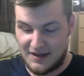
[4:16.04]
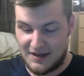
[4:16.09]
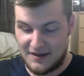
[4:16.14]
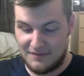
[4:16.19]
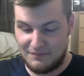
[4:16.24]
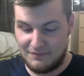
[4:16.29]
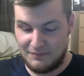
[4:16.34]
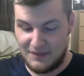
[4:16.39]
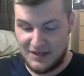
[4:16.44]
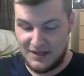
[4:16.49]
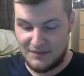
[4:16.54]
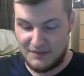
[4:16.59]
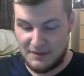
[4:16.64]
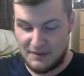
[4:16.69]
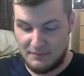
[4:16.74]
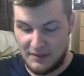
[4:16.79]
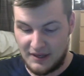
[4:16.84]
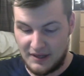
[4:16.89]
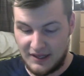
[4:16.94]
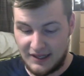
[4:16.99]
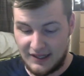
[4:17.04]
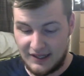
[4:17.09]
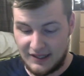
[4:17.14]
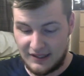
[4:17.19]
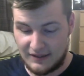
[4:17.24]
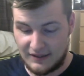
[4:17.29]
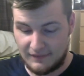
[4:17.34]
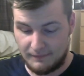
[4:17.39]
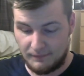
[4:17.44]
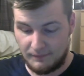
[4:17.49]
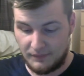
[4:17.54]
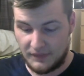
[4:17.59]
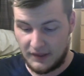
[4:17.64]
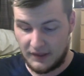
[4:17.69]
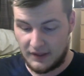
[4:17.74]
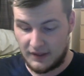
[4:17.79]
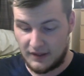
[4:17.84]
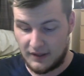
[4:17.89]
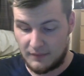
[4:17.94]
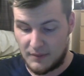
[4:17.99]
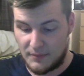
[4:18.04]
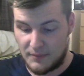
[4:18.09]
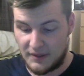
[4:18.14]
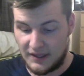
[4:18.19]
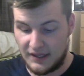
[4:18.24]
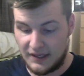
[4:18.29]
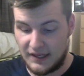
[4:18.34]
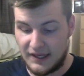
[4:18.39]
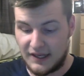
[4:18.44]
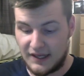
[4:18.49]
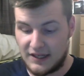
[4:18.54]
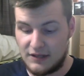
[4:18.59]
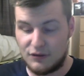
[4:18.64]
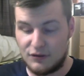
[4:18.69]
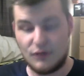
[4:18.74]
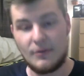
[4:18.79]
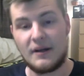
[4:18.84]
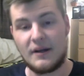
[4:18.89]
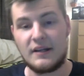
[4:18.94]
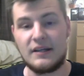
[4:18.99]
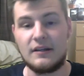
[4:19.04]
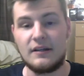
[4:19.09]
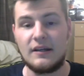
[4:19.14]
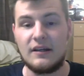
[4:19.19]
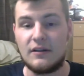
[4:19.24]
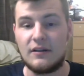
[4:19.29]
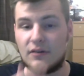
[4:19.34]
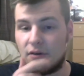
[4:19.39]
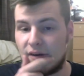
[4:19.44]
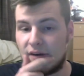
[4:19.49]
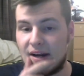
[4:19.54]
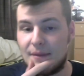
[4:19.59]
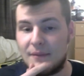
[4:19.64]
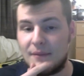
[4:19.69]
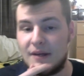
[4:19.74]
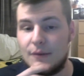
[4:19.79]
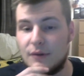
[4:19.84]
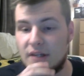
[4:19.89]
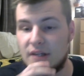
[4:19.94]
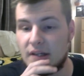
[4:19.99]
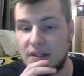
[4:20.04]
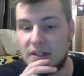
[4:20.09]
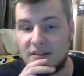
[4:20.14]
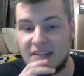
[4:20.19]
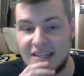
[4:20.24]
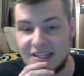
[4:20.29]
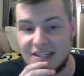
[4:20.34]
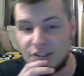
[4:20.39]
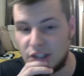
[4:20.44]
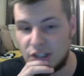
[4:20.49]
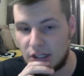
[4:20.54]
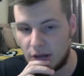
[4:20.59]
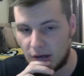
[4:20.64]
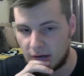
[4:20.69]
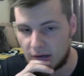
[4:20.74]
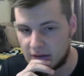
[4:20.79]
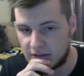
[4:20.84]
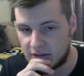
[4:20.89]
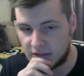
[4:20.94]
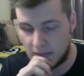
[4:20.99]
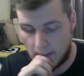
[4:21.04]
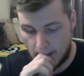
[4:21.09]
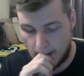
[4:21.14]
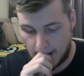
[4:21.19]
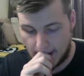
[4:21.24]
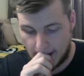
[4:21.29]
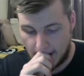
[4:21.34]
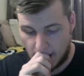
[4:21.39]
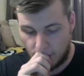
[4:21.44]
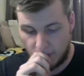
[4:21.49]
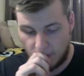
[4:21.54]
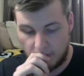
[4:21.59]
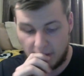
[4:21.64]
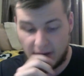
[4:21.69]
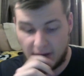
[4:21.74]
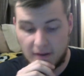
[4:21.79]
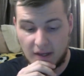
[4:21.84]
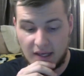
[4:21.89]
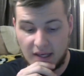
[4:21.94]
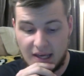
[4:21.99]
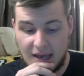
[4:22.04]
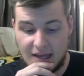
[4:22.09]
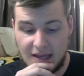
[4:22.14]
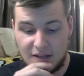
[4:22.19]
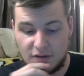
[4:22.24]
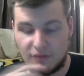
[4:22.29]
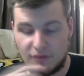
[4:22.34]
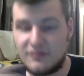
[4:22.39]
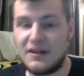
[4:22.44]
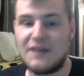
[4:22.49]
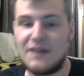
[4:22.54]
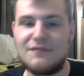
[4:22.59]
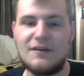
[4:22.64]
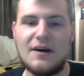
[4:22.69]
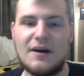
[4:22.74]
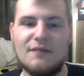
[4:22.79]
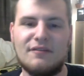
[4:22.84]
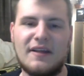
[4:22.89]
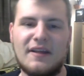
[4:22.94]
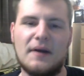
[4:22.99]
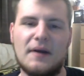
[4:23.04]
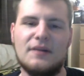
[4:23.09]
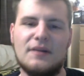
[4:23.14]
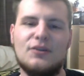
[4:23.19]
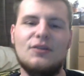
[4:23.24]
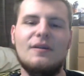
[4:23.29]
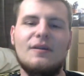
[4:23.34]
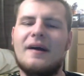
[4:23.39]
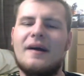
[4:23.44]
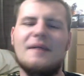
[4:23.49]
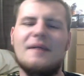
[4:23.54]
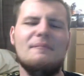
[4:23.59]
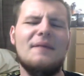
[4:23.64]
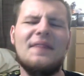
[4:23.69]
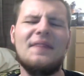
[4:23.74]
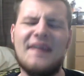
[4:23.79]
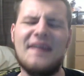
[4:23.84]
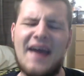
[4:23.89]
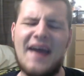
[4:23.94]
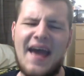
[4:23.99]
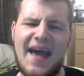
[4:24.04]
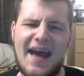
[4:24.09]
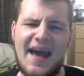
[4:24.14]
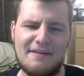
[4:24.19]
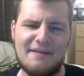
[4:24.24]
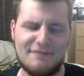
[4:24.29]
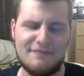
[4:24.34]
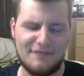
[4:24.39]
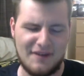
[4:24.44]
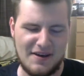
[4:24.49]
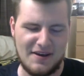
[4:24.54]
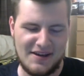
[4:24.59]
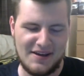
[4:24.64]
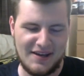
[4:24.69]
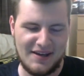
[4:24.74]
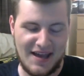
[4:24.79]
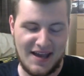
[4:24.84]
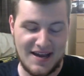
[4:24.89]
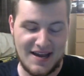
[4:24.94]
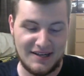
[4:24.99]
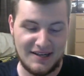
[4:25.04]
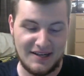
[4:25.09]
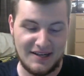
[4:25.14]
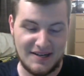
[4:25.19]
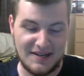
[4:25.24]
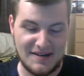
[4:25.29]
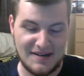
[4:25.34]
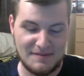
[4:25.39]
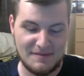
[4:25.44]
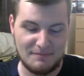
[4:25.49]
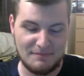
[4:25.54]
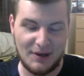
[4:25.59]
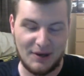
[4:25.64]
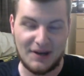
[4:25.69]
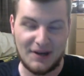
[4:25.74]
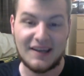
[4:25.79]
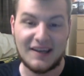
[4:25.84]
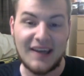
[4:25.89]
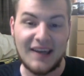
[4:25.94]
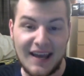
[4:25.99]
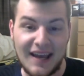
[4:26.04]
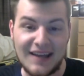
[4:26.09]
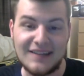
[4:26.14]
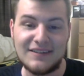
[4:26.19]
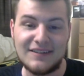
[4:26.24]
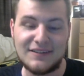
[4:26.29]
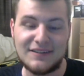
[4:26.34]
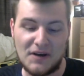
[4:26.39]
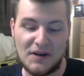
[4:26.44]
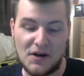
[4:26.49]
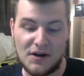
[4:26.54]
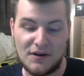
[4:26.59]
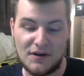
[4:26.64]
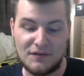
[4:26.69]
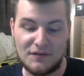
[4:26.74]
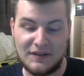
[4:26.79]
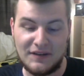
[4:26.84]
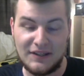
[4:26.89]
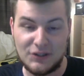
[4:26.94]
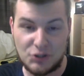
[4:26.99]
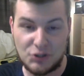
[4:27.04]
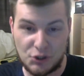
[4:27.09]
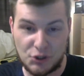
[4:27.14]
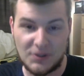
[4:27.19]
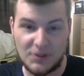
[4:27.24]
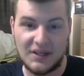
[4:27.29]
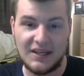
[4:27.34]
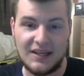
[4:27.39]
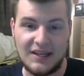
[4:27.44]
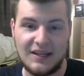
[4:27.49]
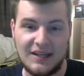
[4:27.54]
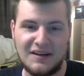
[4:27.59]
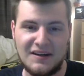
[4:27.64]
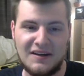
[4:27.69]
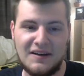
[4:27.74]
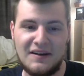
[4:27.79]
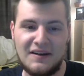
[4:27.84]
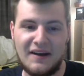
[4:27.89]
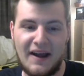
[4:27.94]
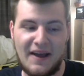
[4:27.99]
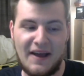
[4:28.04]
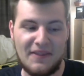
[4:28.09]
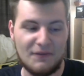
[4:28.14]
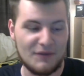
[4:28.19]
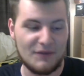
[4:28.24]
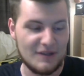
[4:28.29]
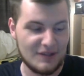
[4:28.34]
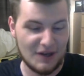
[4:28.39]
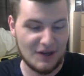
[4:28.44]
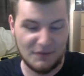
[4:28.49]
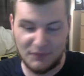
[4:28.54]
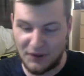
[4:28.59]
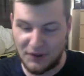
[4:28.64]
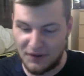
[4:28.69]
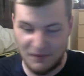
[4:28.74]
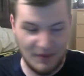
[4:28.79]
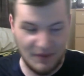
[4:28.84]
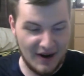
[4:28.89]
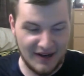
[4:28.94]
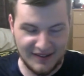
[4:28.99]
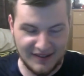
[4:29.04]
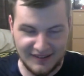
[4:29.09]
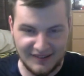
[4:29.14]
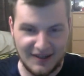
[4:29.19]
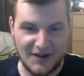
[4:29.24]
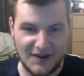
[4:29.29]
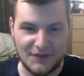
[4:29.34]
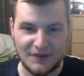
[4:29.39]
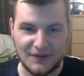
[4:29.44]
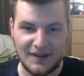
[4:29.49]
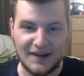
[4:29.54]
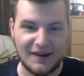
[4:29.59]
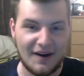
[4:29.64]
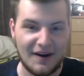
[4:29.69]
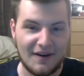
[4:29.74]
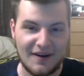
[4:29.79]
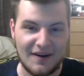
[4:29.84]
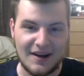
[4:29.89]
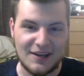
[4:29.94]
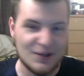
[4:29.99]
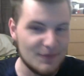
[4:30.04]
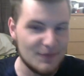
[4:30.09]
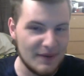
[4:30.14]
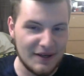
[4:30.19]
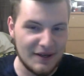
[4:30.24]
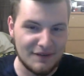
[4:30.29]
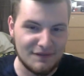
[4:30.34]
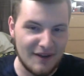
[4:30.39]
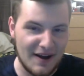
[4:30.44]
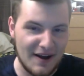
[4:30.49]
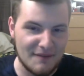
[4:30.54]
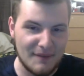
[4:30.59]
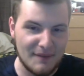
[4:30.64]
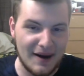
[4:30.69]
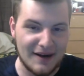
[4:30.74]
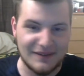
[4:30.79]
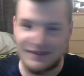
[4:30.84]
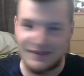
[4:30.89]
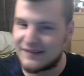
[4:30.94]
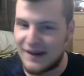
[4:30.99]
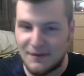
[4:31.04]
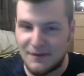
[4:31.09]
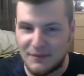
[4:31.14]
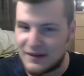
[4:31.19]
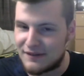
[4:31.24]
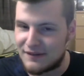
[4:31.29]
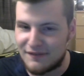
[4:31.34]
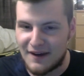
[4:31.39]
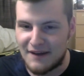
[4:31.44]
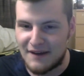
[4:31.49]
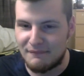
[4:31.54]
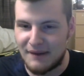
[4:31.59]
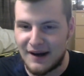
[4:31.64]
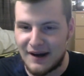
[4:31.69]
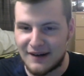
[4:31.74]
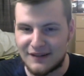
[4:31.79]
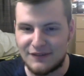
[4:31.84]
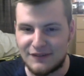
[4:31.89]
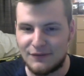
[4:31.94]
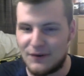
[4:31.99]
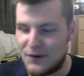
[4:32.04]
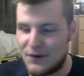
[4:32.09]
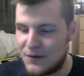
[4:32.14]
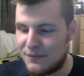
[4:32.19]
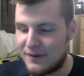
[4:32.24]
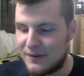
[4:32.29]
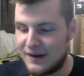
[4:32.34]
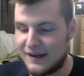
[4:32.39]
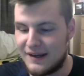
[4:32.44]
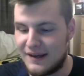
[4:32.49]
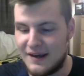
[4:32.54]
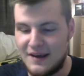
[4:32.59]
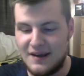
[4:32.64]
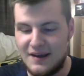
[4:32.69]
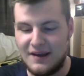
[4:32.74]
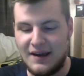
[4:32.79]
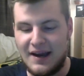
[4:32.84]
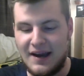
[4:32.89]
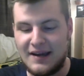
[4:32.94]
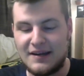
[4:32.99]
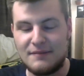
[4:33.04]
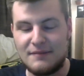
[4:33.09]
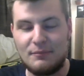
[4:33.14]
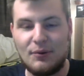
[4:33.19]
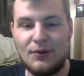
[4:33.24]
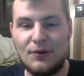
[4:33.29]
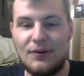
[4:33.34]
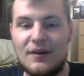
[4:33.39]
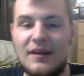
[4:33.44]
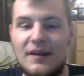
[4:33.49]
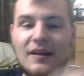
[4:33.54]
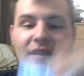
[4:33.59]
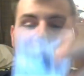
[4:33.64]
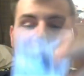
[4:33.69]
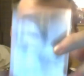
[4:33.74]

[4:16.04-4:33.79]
me and my buddy Nick, he used to be on Instagram. He was CNG Cards. We bought a case, saved up for like a month and a half, and bought a case of Intrigue. And then we dumped all the boxes out. And we're like, all right, you pick 5 boxes, I'll pick 5 boxes, we'll open it. I ended up pulling